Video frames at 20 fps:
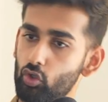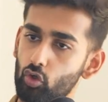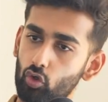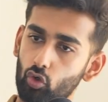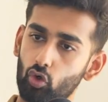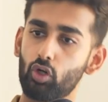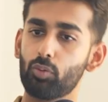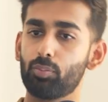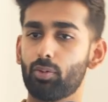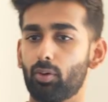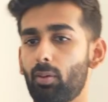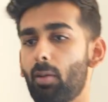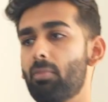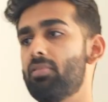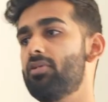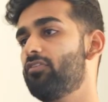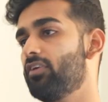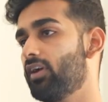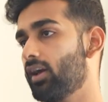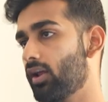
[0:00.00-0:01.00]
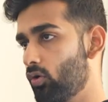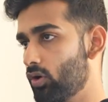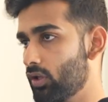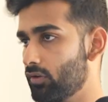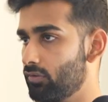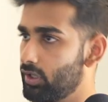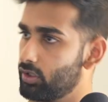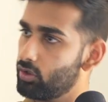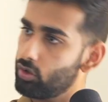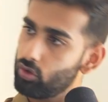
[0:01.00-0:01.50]
you could probably figure
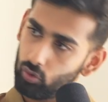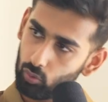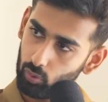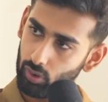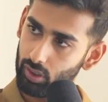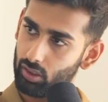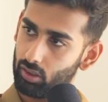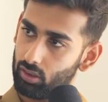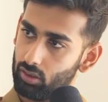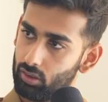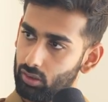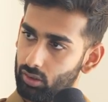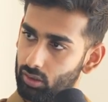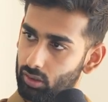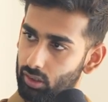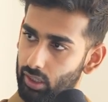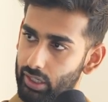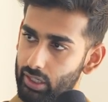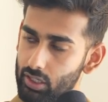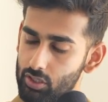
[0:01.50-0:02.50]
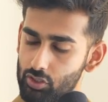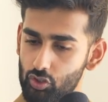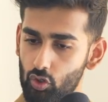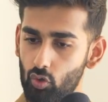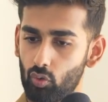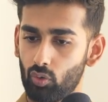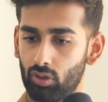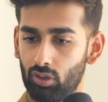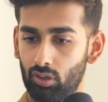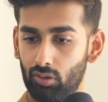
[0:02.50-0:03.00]
out a way to do it. Right?
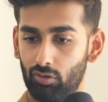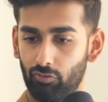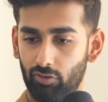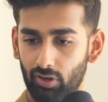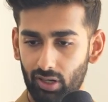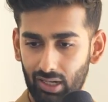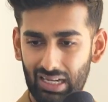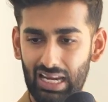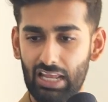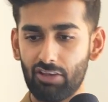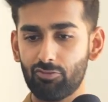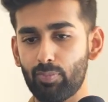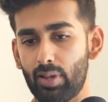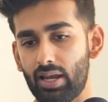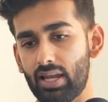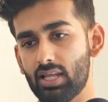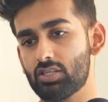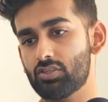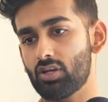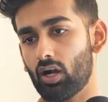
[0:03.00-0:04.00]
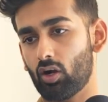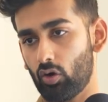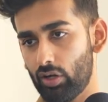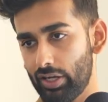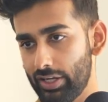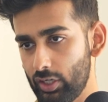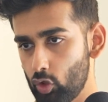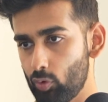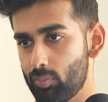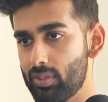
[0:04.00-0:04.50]
So work-life balance,
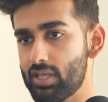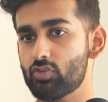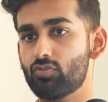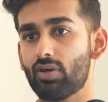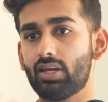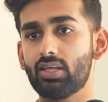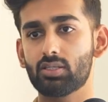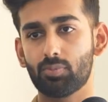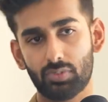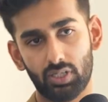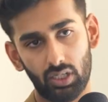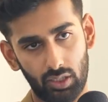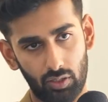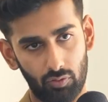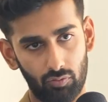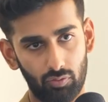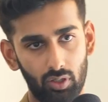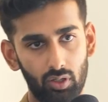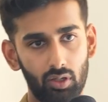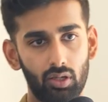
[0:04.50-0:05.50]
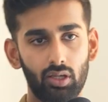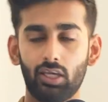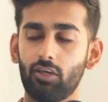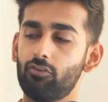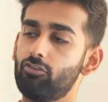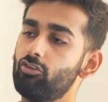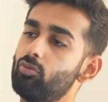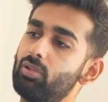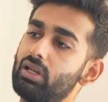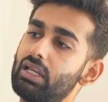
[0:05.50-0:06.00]
according to me, is very subjective.
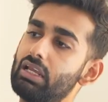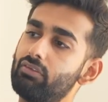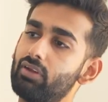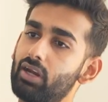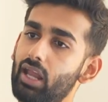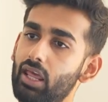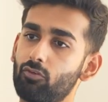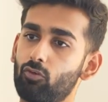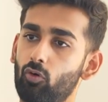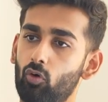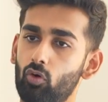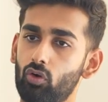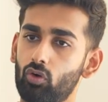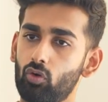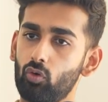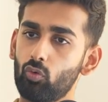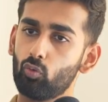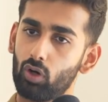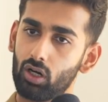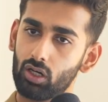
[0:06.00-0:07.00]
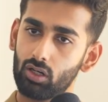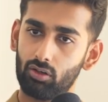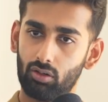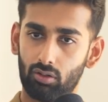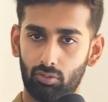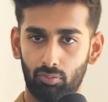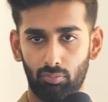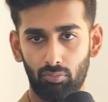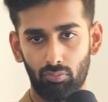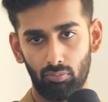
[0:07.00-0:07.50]
If you believe that I want to work
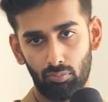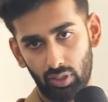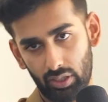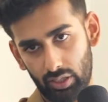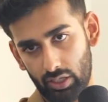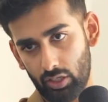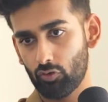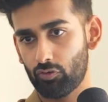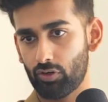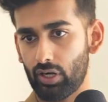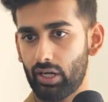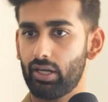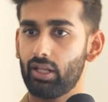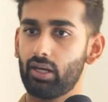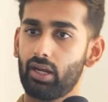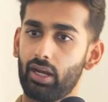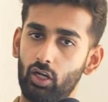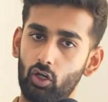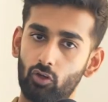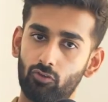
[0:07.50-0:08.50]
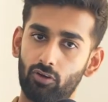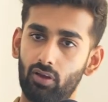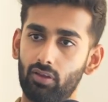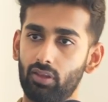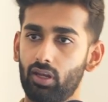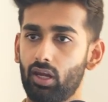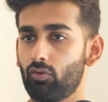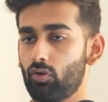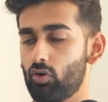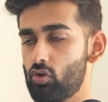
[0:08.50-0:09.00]
Monday to Friday, 9 to
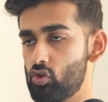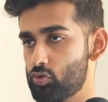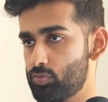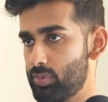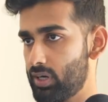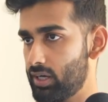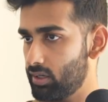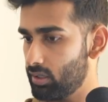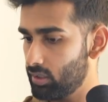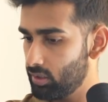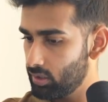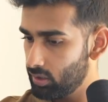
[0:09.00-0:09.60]
5, and then I want to spend